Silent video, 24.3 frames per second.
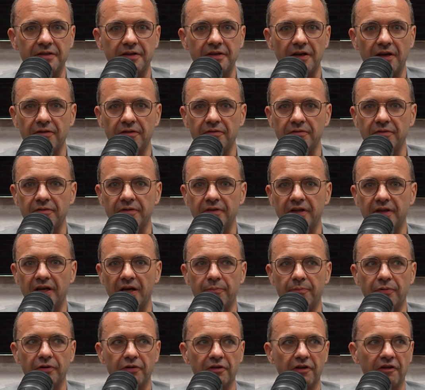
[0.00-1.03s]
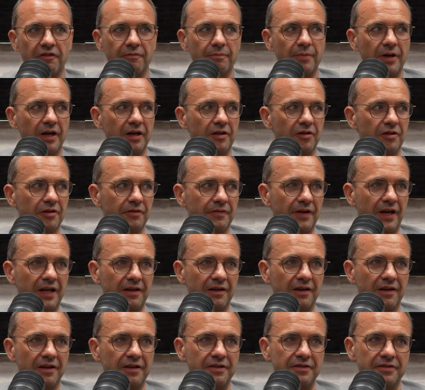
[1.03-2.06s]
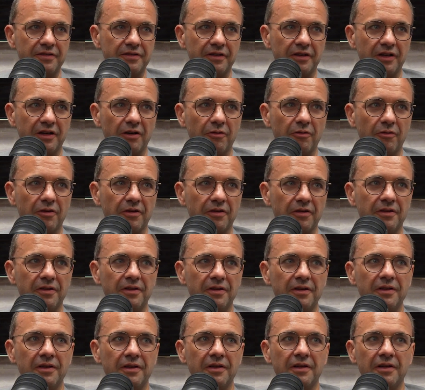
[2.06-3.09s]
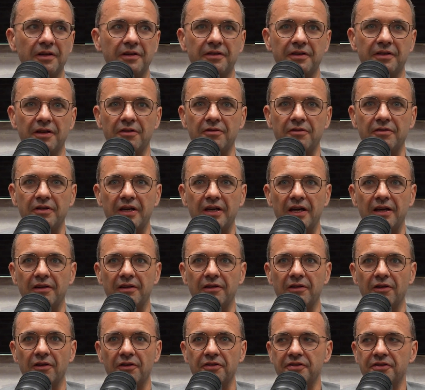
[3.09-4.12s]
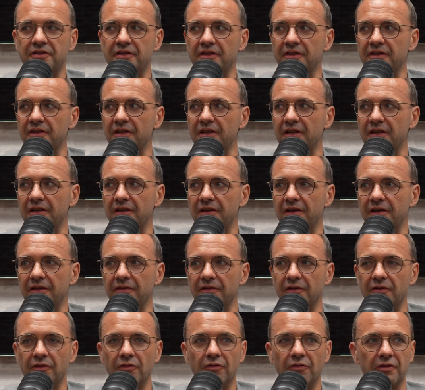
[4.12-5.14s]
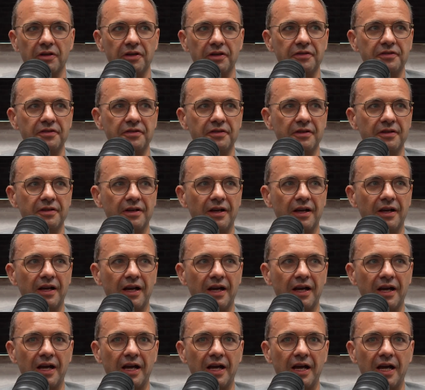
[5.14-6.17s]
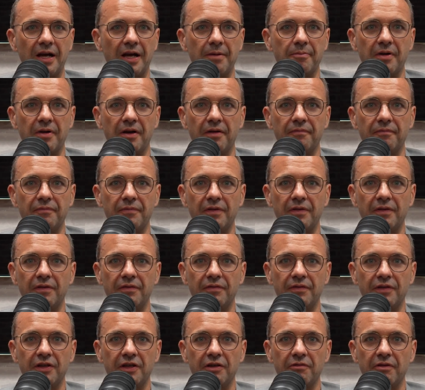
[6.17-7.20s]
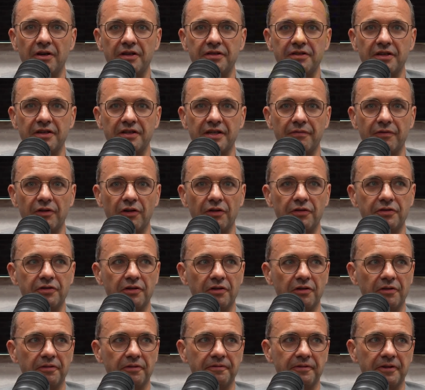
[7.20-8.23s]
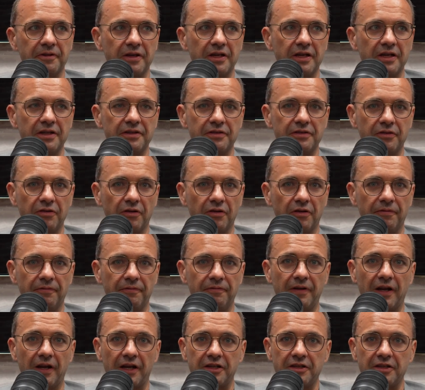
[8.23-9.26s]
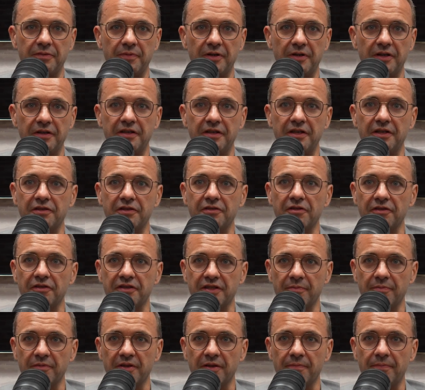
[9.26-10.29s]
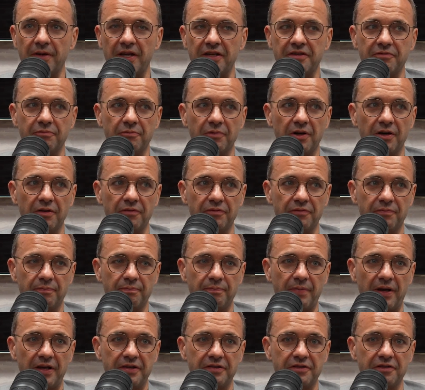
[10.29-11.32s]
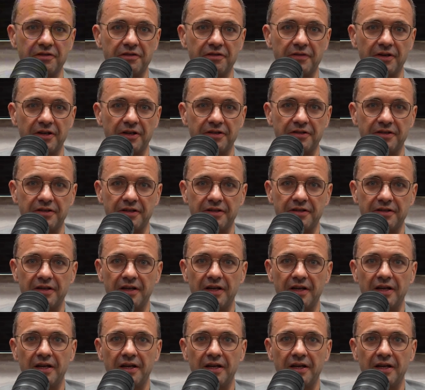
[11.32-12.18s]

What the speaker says: Don't get put off by a lot of headlines that go on. Don't get lost in the noise. The US does have a lot to offer. It's got flexibility. It's got some of the best universities.